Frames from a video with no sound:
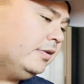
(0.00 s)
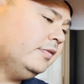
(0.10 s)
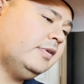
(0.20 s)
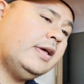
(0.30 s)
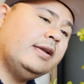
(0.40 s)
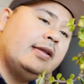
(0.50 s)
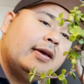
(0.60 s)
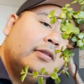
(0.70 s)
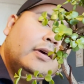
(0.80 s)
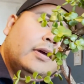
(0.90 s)
Let's kind of take
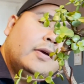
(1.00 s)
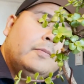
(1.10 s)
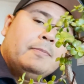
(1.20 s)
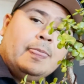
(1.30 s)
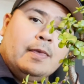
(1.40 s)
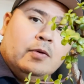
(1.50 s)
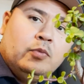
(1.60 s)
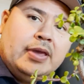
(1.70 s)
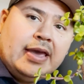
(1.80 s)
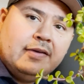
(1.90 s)
a look.
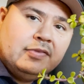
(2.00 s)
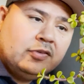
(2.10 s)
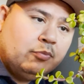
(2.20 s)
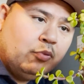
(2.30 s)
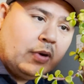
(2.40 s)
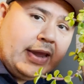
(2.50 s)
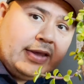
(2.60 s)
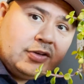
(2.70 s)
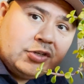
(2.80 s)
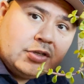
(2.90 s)
We have this
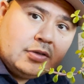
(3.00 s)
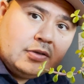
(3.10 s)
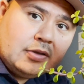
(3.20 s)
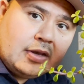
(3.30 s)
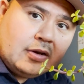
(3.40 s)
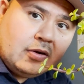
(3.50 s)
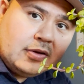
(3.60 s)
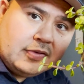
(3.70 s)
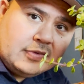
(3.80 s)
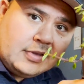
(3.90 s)
branch, kind of hard
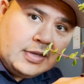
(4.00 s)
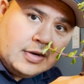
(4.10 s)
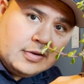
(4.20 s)
to see here.